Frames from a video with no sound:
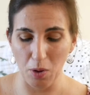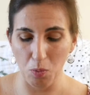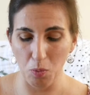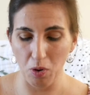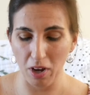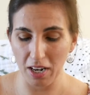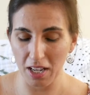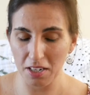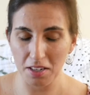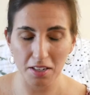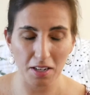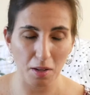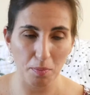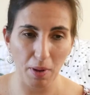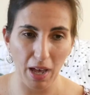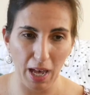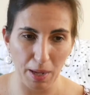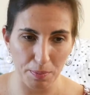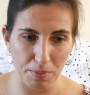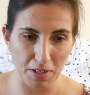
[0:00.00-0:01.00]
What ended up
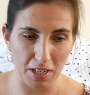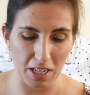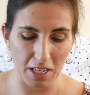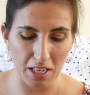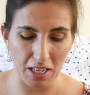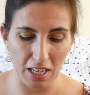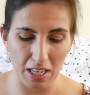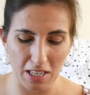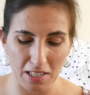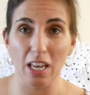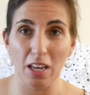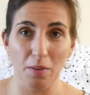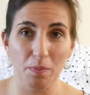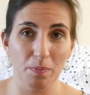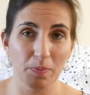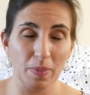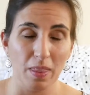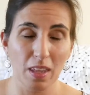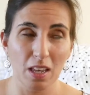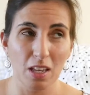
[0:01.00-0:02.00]
happening is
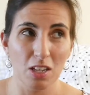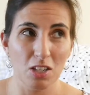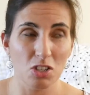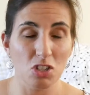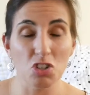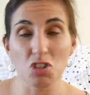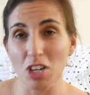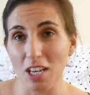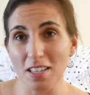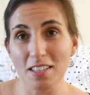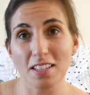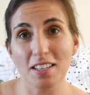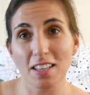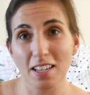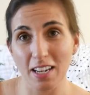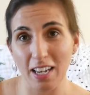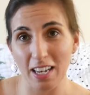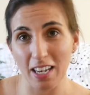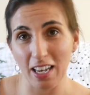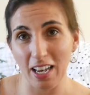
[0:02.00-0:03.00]
they suggested
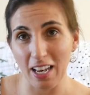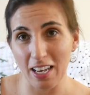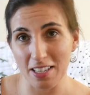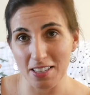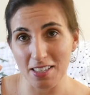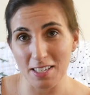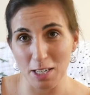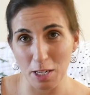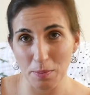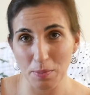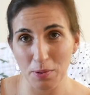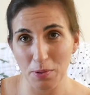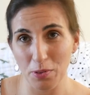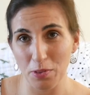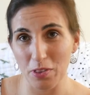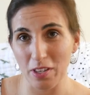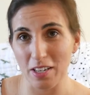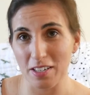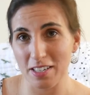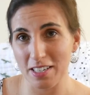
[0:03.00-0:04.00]
that I snip
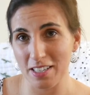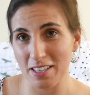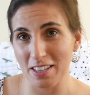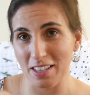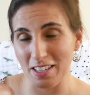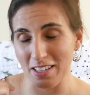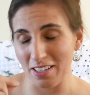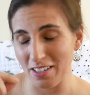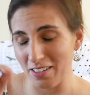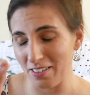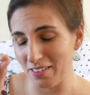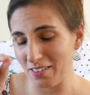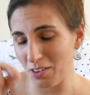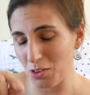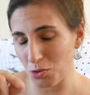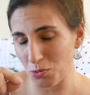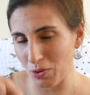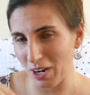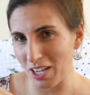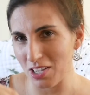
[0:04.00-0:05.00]
the
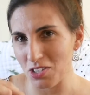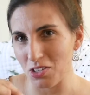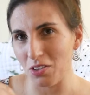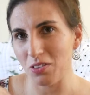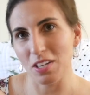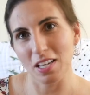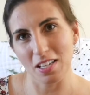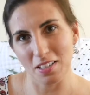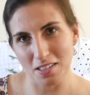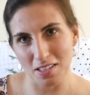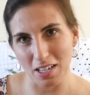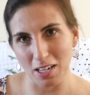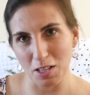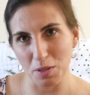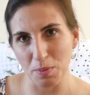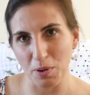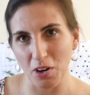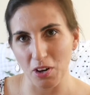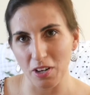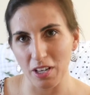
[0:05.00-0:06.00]
threads on the inside of
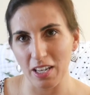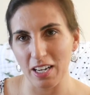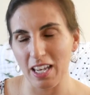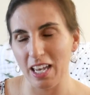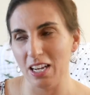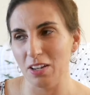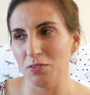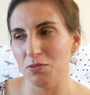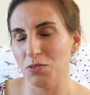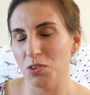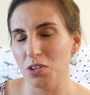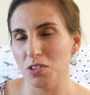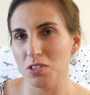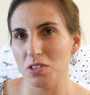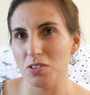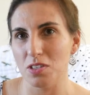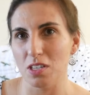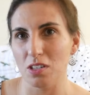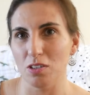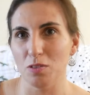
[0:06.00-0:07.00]
the pocket. And at first
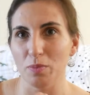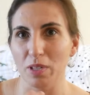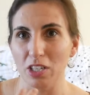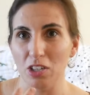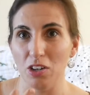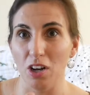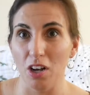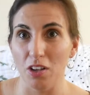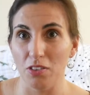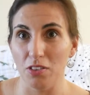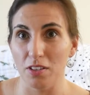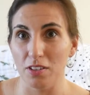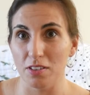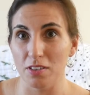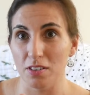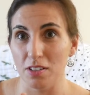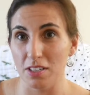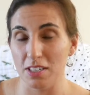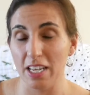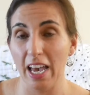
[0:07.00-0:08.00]
I was like, oh my God,
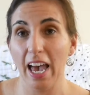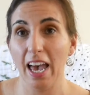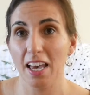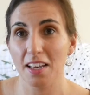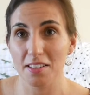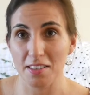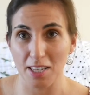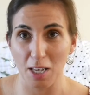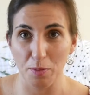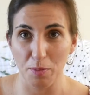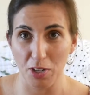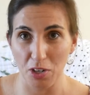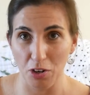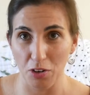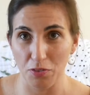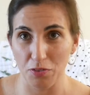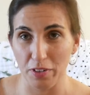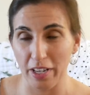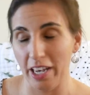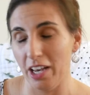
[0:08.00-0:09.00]
the tag's coming
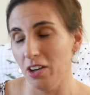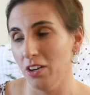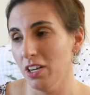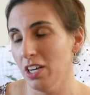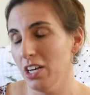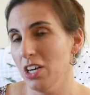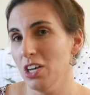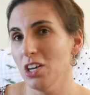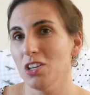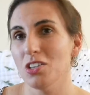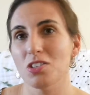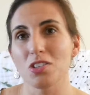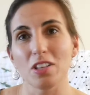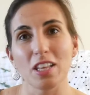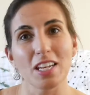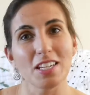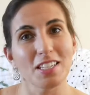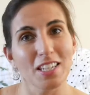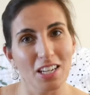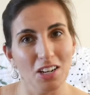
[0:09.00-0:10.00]
off now. So
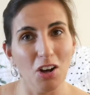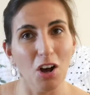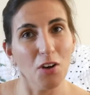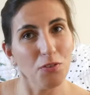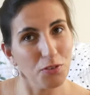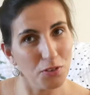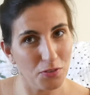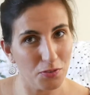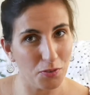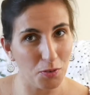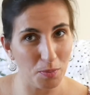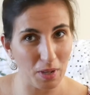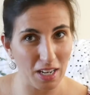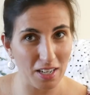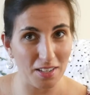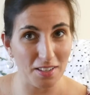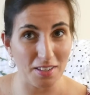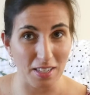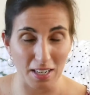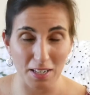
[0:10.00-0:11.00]
they did offer for me
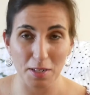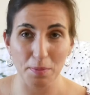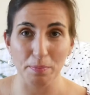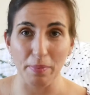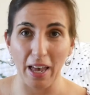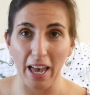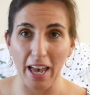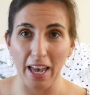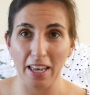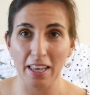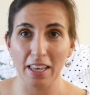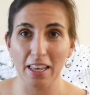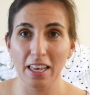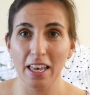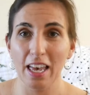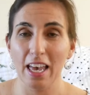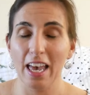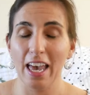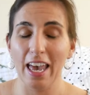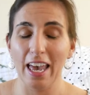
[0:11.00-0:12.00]
to send it back
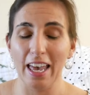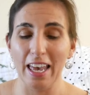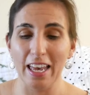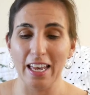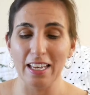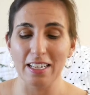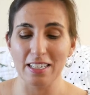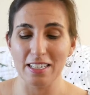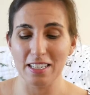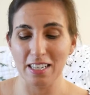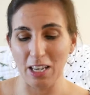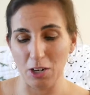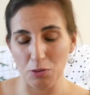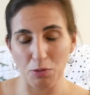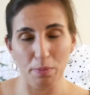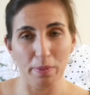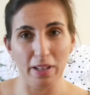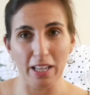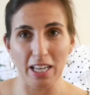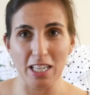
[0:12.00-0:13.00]
and get a
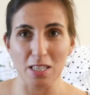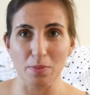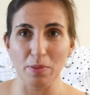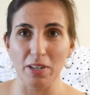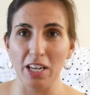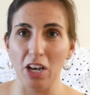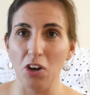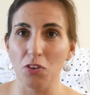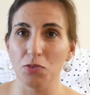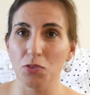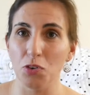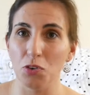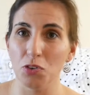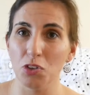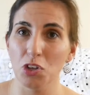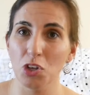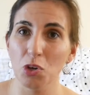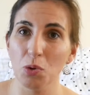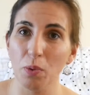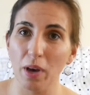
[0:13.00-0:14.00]
replacement. Now, if you're
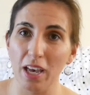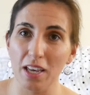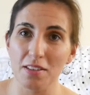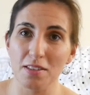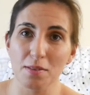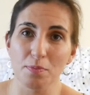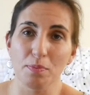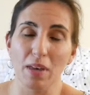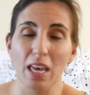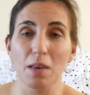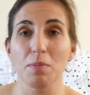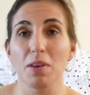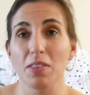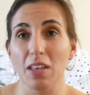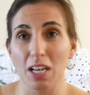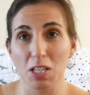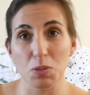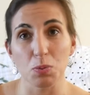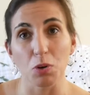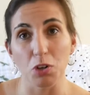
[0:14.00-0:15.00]
in the US, maybe
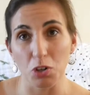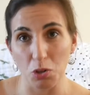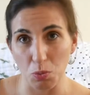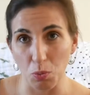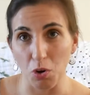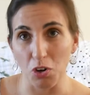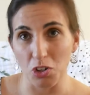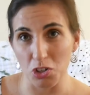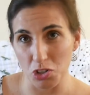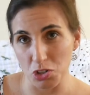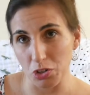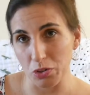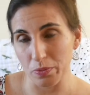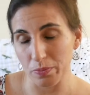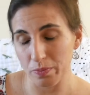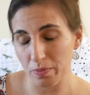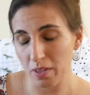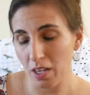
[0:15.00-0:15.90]
that's what you want to do.